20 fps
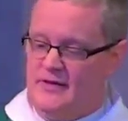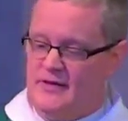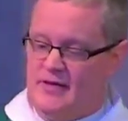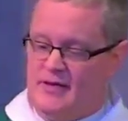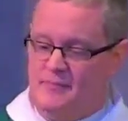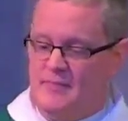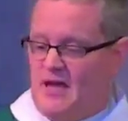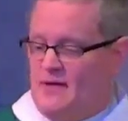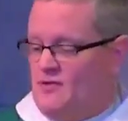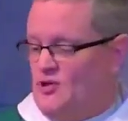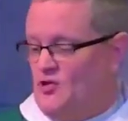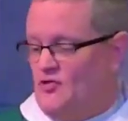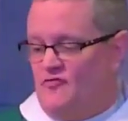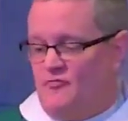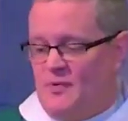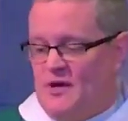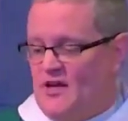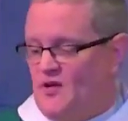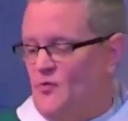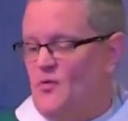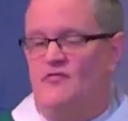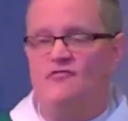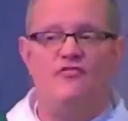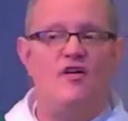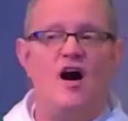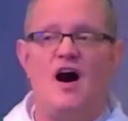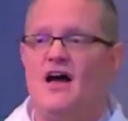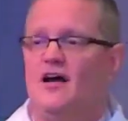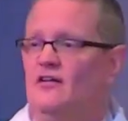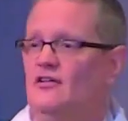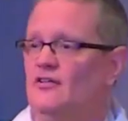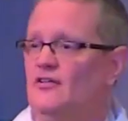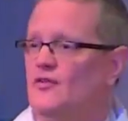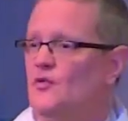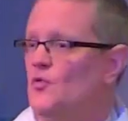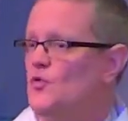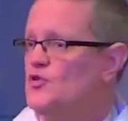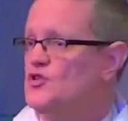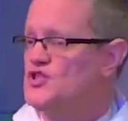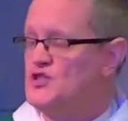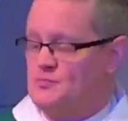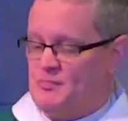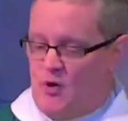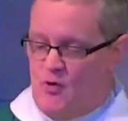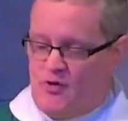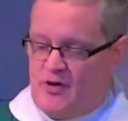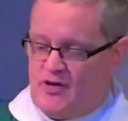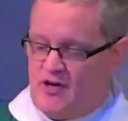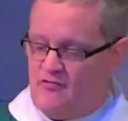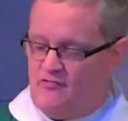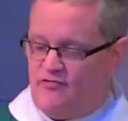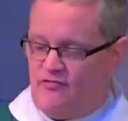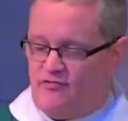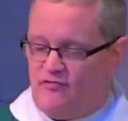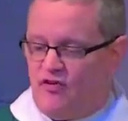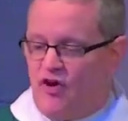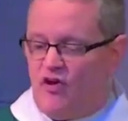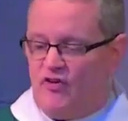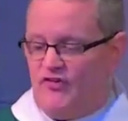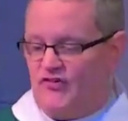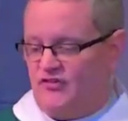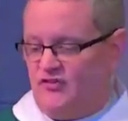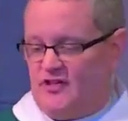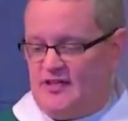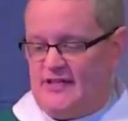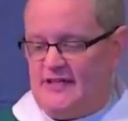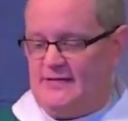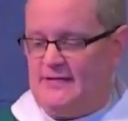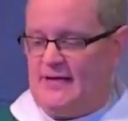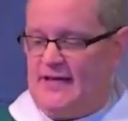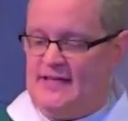And maybe you've been reviled or spoken of falsely.